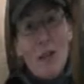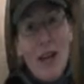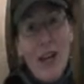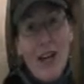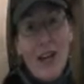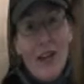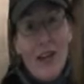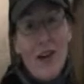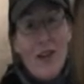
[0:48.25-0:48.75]

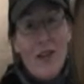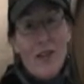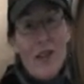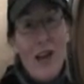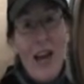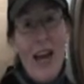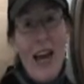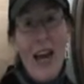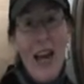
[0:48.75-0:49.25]
Pinots,
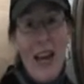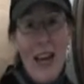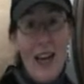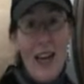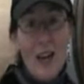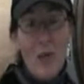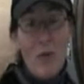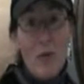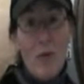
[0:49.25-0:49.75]

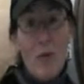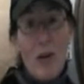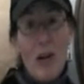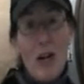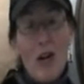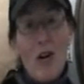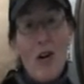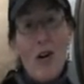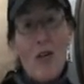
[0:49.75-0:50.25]
and we're
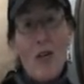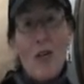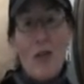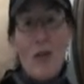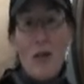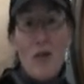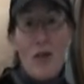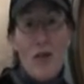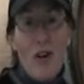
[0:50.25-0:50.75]
working on a
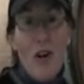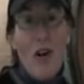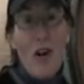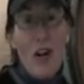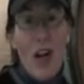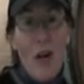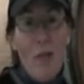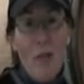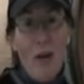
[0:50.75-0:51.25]
Reserve
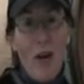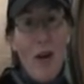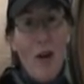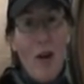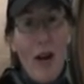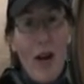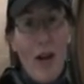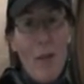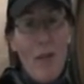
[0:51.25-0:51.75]
Chardonnay
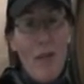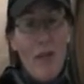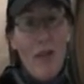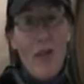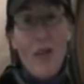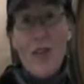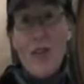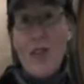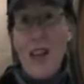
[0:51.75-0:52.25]
program. So
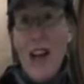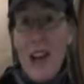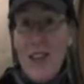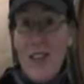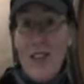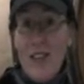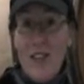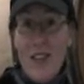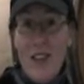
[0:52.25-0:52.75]
there's
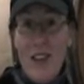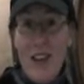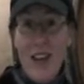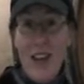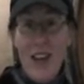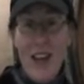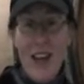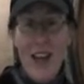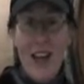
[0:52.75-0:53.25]
lots to
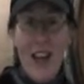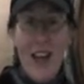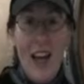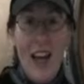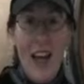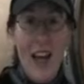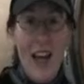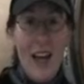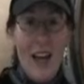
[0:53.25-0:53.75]
see,
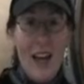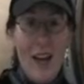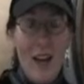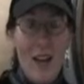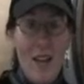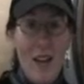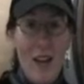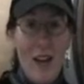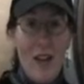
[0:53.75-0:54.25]
and I
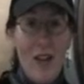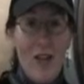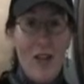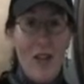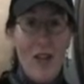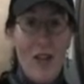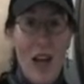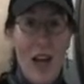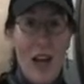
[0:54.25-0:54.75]
think it's
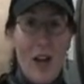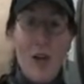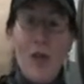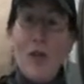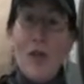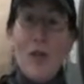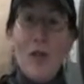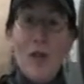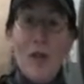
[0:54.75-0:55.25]
just kind of
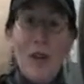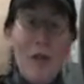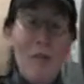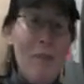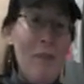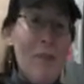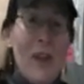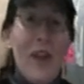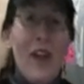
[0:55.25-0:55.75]
cool to
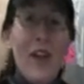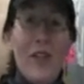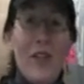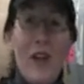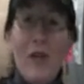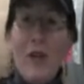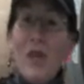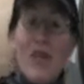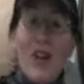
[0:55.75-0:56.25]

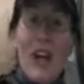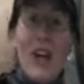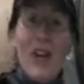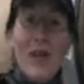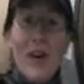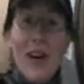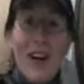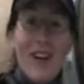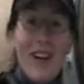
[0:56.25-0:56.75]
see what
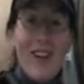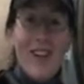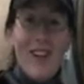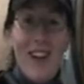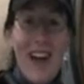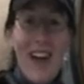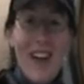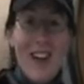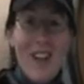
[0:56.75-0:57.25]
January looks
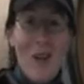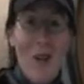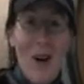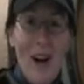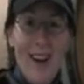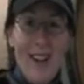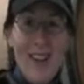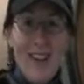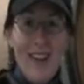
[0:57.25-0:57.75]
like in the
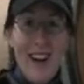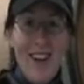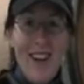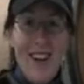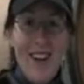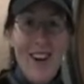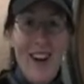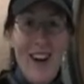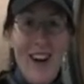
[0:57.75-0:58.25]
wine
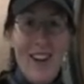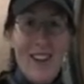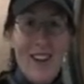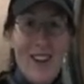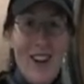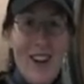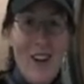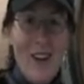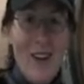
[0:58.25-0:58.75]
cellar.
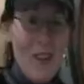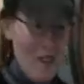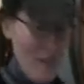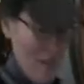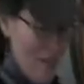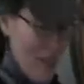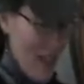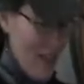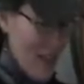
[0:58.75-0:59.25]
So
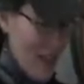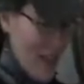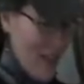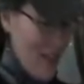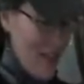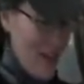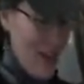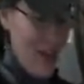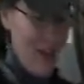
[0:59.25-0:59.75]
let's
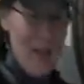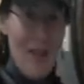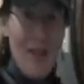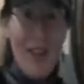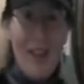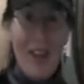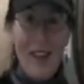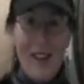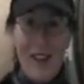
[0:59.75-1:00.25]
start with
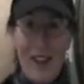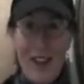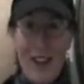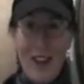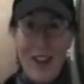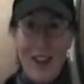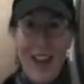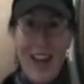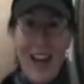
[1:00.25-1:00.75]
this.
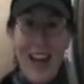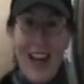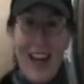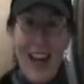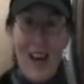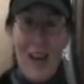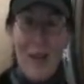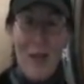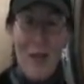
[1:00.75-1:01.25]

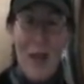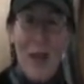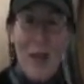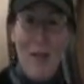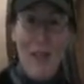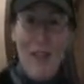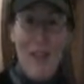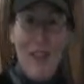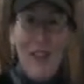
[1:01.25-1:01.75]
Here's what
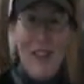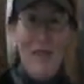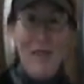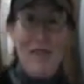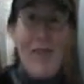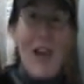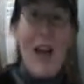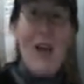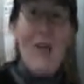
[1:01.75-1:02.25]
I'm doing.
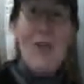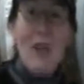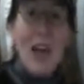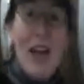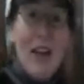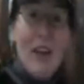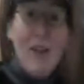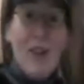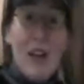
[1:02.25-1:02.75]
I'm
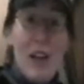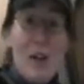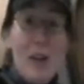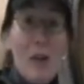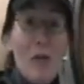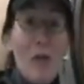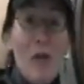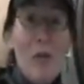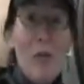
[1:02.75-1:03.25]
tasting
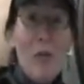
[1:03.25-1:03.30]
through